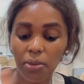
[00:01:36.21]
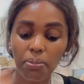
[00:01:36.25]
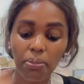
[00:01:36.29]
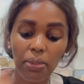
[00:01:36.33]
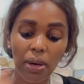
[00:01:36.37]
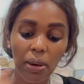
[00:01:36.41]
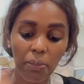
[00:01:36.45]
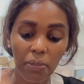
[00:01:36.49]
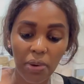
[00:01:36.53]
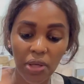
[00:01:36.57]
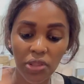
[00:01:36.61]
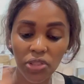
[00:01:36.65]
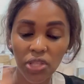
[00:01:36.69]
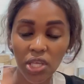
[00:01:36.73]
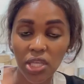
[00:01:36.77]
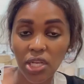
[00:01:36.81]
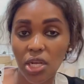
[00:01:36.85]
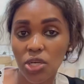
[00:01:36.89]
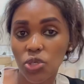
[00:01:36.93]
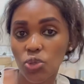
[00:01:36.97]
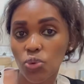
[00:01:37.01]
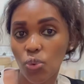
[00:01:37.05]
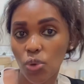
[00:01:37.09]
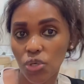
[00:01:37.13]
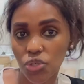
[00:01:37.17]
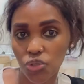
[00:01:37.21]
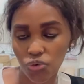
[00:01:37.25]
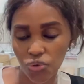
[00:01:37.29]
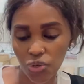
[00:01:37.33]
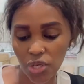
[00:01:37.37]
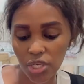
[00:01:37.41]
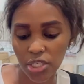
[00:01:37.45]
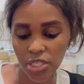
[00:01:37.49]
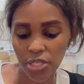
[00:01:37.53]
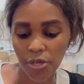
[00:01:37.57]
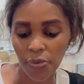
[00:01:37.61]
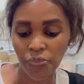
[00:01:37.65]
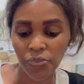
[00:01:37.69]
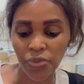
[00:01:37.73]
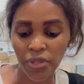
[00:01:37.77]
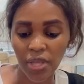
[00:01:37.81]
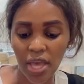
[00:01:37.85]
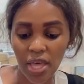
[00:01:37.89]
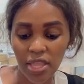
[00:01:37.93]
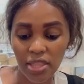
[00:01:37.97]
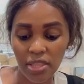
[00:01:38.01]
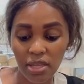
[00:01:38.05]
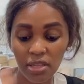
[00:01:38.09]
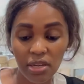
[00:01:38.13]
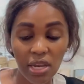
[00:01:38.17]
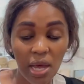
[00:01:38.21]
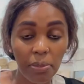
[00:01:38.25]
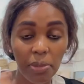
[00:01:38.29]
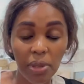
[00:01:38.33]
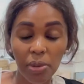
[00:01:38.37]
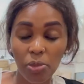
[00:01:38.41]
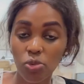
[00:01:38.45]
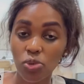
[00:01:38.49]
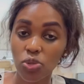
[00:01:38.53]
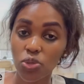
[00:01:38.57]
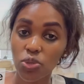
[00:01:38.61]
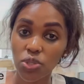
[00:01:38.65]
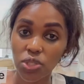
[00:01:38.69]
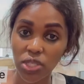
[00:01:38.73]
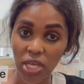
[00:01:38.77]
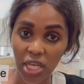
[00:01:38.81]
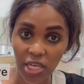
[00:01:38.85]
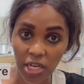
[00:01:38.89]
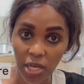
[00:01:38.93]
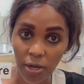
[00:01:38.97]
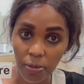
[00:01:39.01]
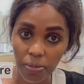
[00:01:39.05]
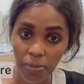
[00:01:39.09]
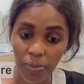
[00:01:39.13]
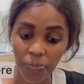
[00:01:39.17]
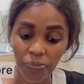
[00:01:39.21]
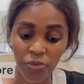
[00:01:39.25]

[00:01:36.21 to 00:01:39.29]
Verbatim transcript: per month and at what rate and then i'm able to sign up